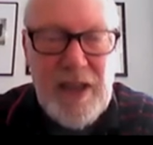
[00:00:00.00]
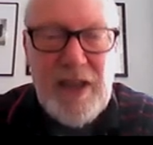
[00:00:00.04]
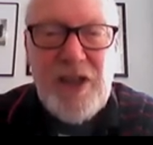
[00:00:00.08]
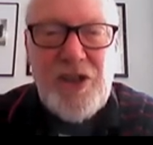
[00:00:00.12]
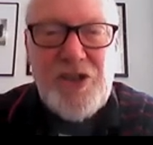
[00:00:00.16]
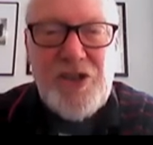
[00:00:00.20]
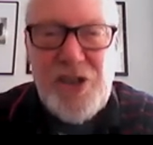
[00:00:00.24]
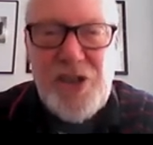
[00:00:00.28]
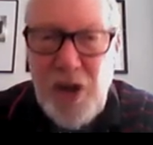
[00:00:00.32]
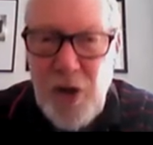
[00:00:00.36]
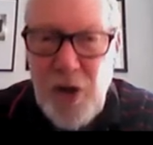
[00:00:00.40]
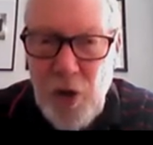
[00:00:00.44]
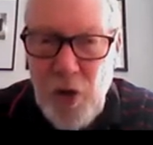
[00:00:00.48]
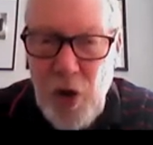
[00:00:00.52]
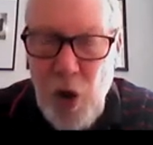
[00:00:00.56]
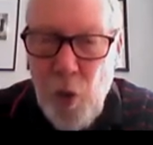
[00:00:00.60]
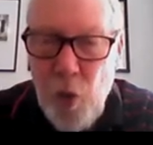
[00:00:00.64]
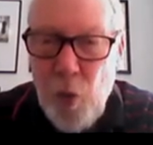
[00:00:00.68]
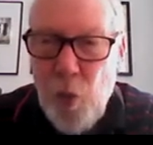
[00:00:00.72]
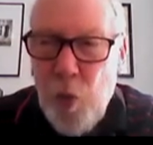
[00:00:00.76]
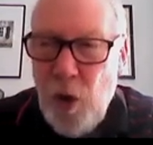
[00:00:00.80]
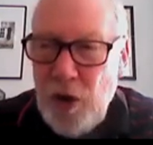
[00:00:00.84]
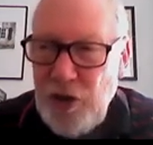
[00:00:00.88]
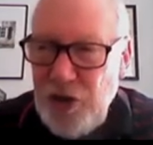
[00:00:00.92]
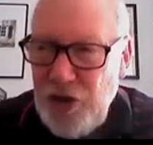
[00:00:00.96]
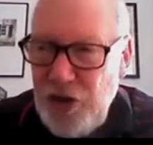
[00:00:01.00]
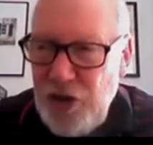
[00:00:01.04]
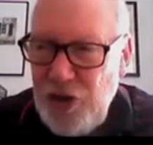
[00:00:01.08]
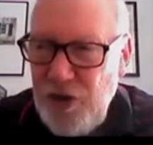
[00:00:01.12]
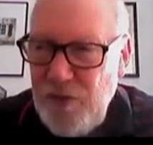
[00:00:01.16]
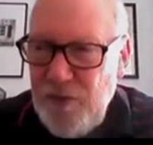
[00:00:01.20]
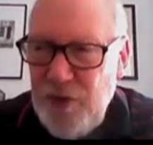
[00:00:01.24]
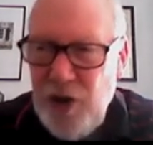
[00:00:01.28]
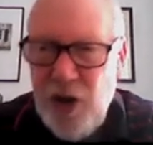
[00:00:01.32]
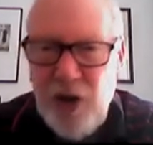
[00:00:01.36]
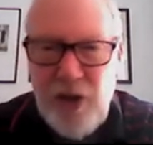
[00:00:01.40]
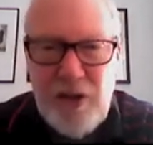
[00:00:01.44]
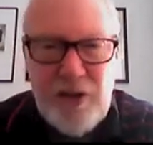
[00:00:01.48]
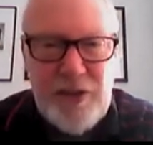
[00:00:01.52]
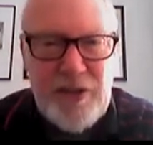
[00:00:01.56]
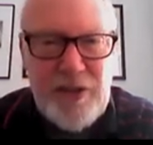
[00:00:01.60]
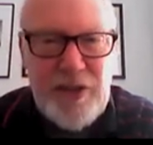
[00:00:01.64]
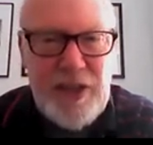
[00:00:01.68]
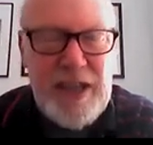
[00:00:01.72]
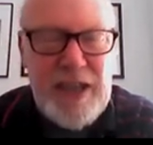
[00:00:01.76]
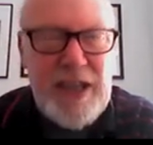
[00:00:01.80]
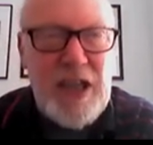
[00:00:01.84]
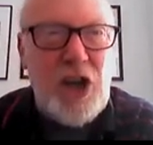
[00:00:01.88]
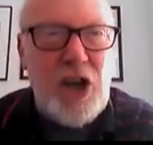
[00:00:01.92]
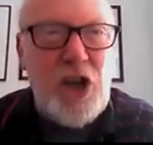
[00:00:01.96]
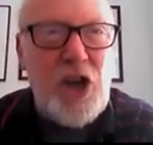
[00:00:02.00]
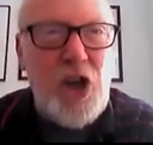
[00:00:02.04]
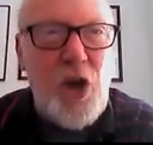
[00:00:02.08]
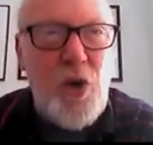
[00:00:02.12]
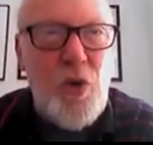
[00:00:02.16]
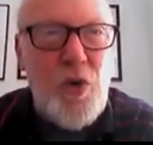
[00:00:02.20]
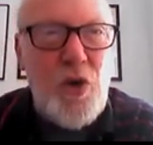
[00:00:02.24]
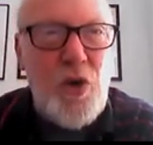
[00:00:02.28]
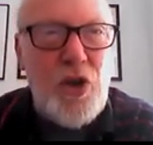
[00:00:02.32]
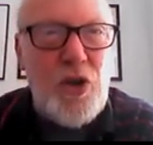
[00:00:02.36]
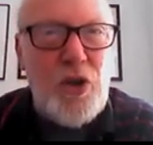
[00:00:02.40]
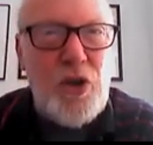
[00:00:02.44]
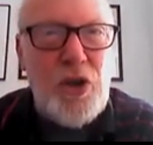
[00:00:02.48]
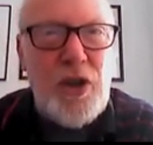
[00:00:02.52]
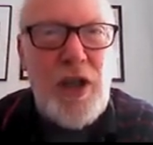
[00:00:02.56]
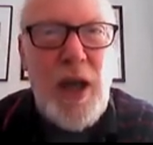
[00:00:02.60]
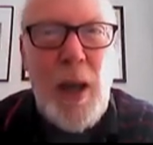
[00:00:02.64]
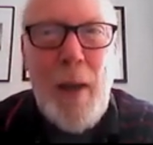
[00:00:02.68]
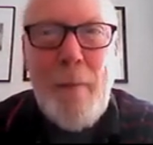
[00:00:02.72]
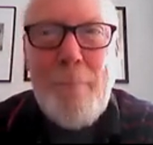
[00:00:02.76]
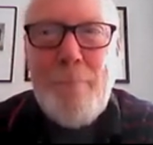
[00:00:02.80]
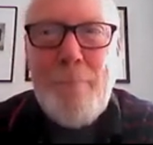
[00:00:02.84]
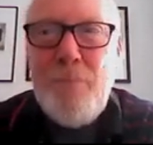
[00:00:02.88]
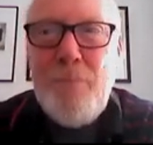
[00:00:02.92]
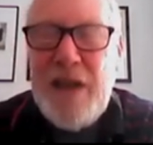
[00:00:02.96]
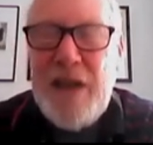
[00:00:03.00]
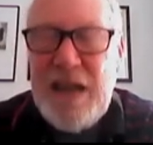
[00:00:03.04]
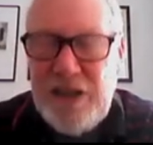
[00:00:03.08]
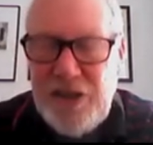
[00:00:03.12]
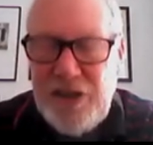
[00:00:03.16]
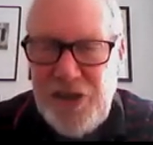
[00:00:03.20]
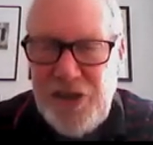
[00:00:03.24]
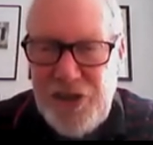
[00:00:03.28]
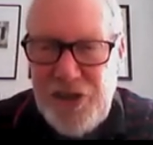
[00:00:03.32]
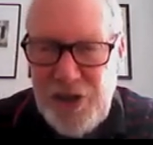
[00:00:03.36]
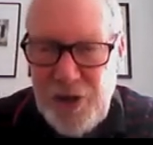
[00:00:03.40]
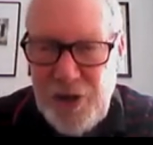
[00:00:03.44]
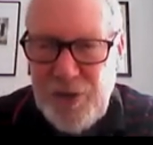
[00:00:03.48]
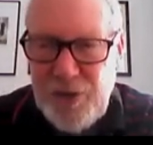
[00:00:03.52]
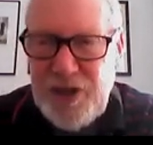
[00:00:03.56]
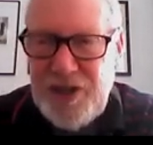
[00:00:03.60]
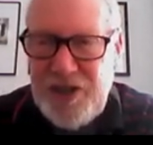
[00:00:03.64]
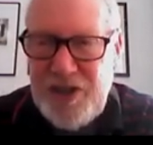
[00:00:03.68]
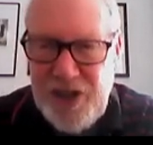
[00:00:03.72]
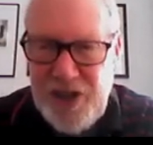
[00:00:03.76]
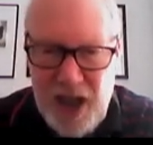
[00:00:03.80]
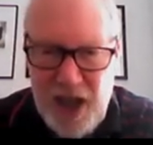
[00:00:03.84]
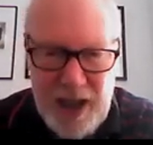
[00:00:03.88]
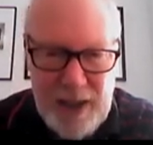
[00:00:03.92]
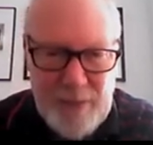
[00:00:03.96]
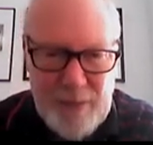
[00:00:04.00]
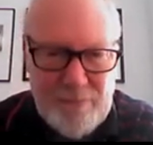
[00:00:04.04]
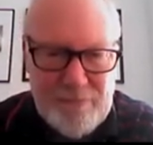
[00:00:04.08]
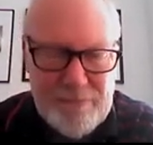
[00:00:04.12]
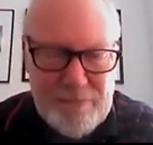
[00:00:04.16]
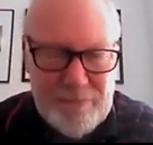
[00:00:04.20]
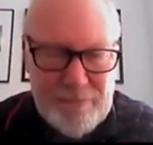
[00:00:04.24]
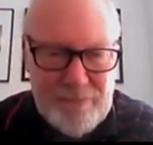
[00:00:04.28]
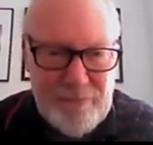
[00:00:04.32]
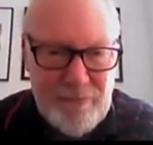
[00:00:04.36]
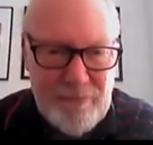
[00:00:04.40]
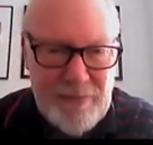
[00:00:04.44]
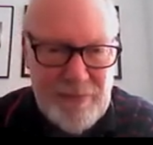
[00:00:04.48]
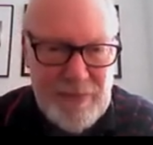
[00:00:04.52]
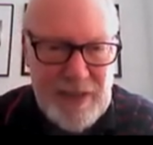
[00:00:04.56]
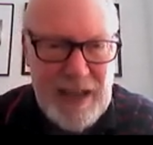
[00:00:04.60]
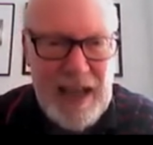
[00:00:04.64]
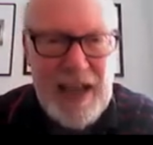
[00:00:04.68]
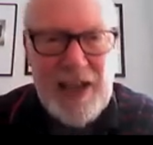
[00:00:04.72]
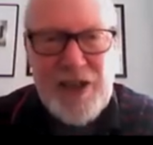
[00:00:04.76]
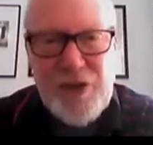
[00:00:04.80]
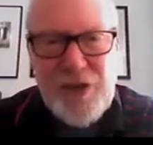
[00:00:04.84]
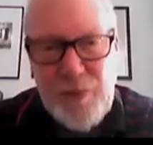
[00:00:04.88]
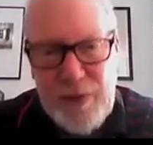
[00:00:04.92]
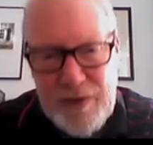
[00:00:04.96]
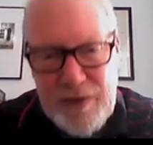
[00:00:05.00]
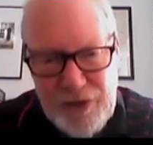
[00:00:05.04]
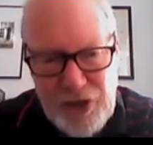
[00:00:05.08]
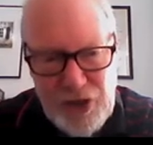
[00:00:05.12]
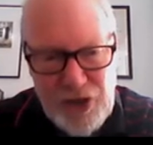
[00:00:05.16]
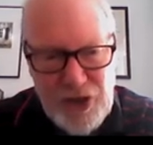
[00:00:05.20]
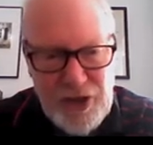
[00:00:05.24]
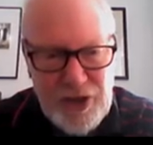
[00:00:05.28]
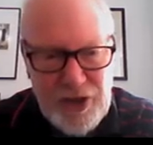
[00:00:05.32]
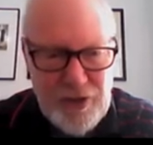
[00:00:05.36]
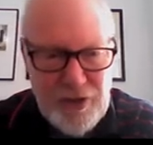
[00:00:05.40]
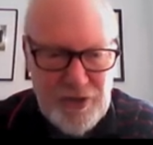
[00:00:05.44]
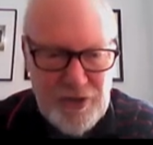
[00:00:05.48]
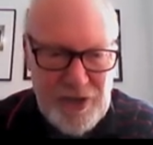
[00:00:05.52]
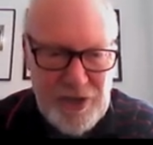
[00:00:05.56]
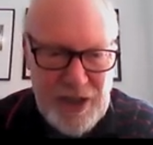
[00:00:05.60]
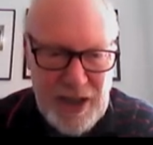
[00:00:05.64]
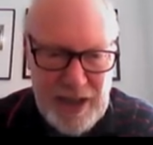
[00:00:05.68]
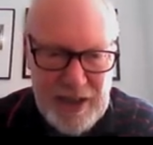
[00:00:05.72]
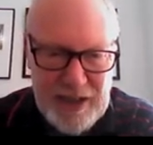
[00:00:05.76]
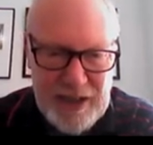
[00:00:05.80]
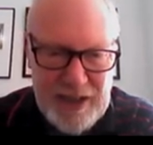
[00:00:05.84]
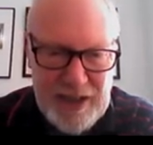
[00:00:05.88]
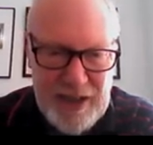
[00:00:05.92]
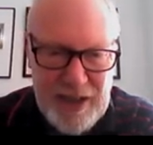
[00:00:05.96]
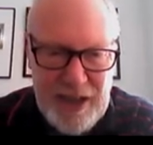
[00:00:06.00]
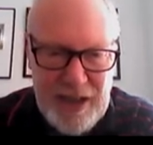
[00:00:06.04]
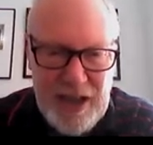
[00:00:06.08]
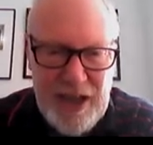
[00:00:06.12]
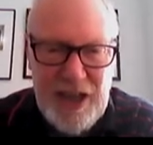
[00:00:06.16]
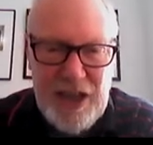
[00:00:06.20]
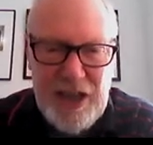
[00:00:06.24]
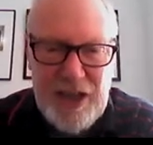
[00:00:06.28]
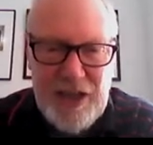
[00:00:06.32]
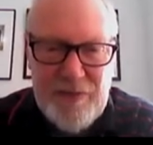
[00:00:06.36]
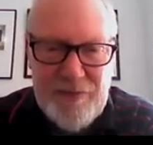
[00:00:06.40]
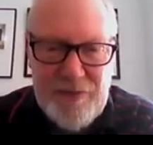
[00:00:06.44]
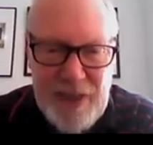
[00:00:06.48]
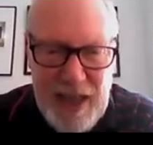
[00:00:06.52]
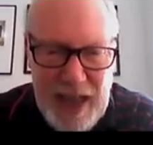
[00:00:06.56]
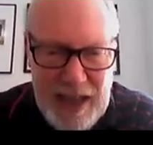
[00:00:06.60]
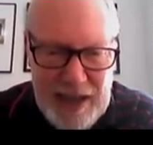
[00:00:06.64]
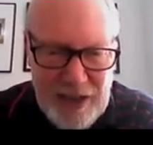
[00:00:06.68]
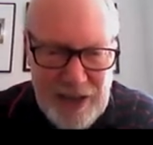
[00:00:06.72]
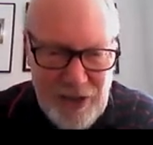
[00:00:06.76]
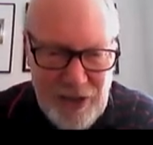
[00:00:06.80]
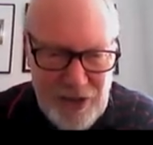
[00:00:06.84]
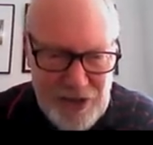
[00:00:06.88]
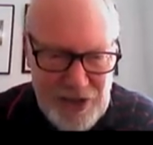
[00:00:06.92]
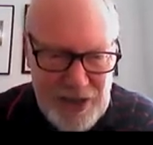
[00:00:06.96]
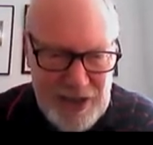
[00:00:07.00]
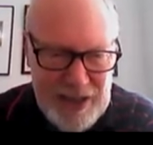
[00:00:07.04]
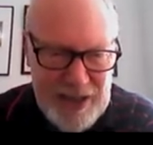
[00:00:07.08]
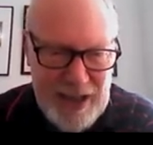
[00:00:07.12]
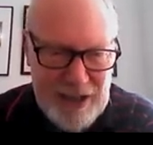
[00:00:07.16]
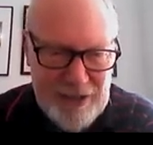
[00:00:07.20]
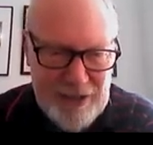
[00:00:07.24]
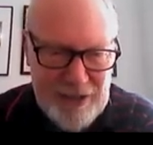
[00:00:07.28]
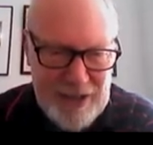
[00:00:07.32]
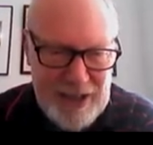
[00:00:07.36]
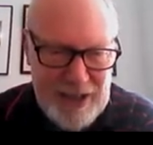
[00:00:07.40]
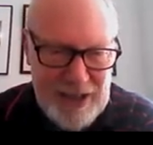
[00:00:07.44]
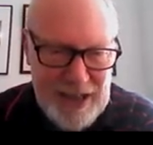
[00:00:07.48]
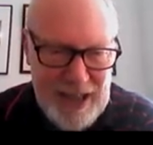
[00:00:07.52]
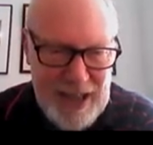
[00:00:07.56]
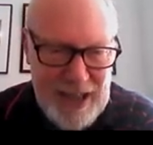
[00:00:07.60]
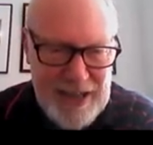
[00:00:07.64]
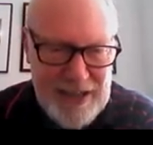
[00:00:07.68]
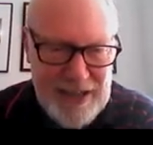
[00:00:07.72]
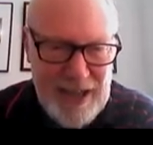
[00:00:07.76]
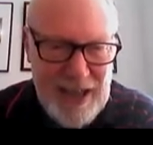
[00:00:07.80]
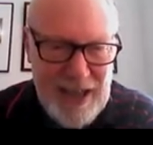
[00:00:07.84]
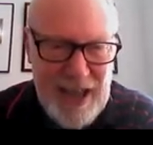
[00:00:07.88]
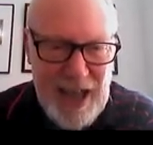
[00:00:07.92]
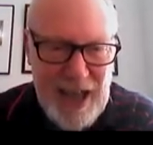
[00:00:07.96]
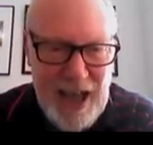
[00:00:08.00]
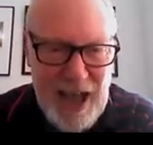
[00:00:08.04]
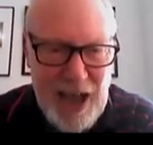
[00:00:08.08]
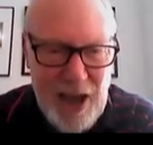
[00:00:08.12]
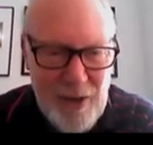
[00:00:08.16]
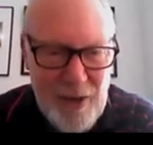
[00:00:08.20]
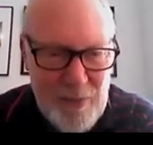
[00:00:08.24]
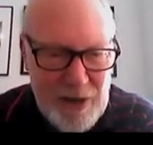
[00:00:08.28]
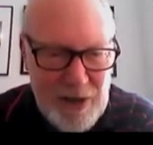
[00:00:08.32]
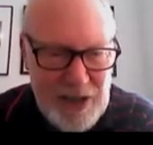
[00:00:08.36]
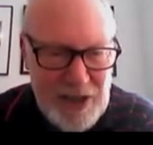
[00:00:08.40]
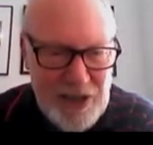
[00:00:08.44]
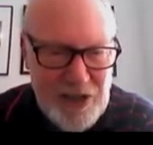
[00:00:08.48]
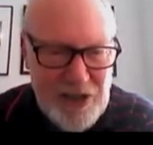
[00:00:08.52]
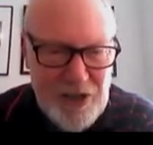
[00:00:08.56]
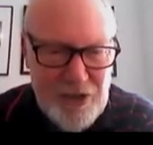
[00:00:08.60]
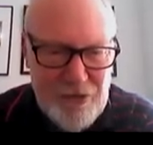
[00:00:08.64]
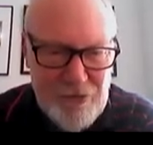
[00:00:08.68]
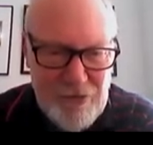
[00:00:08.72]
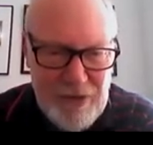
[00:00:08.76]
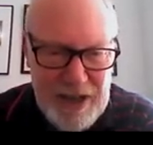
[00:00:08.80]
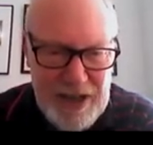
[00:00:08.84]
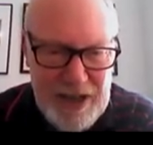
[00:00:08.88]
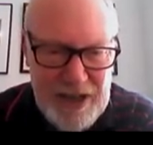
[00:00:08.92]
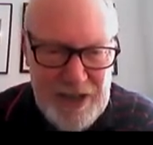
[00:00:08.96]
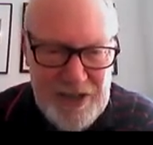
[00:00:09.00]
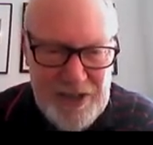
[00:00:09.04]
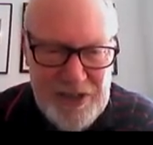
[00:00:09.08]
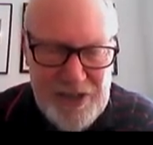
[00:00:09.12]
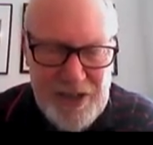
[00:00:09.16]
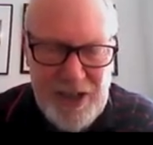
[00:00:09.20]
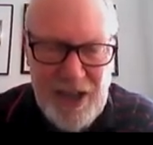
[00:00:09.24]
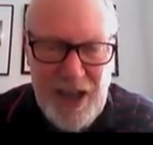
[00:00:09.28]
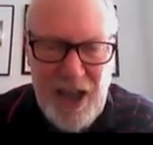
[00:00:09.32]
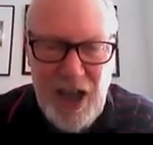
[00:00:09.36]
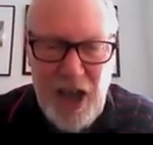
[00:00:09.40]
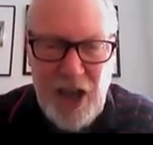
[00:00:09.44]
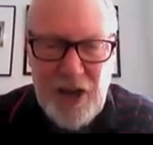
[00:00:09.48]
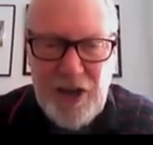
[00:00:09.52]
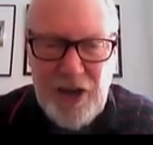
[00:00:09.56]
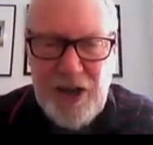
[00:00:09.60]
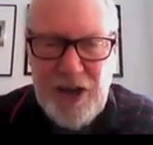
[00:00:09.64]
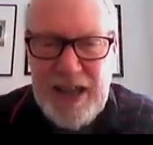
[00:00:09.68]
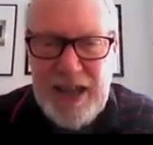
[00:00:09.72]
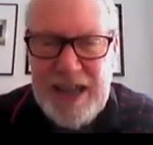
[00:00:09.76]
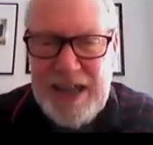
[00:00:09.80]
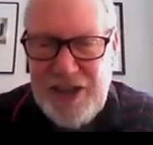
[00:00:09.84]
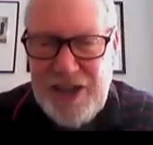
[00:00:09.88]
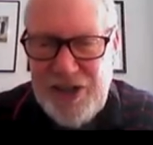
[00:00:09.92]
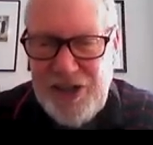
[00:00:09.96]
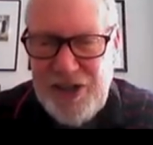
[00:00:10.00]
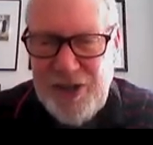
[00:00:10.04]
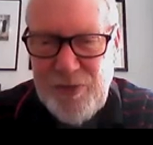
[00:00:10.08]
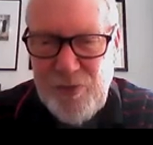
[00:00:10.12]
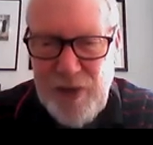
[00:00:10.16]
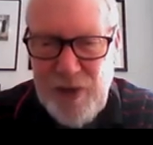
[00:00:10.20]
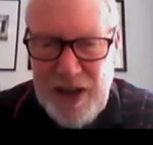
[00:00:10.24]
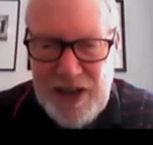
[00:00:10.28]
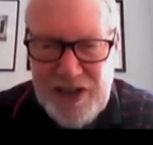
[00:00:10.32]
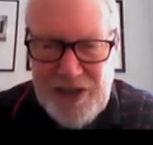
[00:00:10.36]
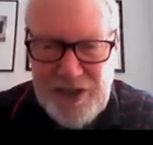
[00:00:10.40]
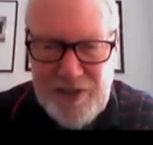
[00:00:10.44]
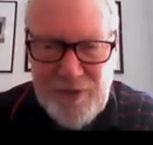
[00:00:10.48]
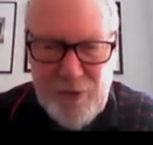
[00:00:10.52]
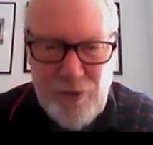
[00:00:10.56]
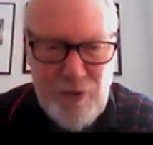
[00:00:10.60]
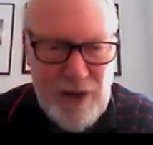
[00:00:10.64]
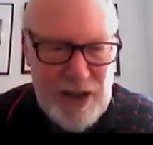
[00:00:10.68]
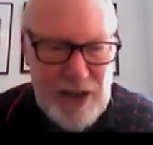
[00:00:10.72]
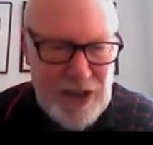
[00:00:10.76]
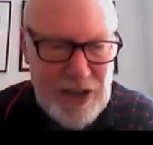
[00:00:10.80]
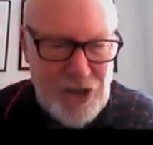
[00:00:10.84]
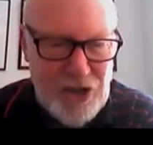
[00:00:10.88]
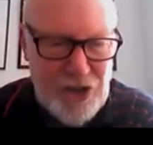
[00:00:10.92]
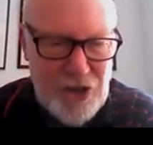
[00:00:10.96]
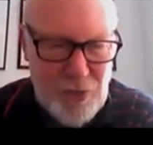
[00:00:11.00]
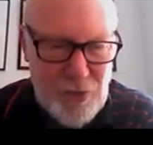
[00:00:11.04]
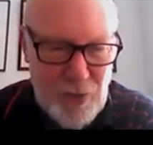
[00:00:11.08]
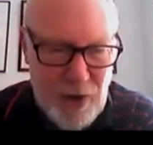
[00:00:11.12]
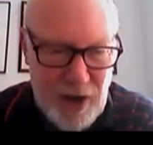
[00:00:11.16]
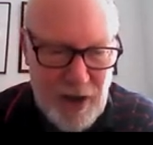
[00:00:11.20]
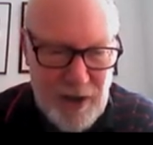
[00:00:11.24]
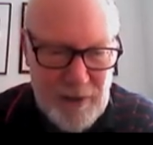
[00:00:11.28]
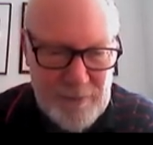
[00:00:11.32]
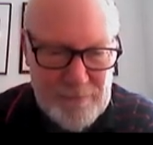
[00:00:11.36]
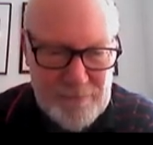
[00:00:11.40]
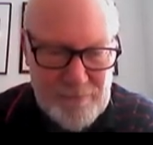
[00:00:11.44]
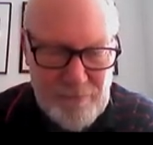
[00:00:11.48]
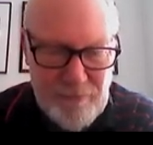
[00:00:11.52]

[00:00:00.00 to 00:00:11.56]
So once you've got the local mean solar time, as we've just looked at, you've then got to calculate how many degrees and east and west of Greenwich you are,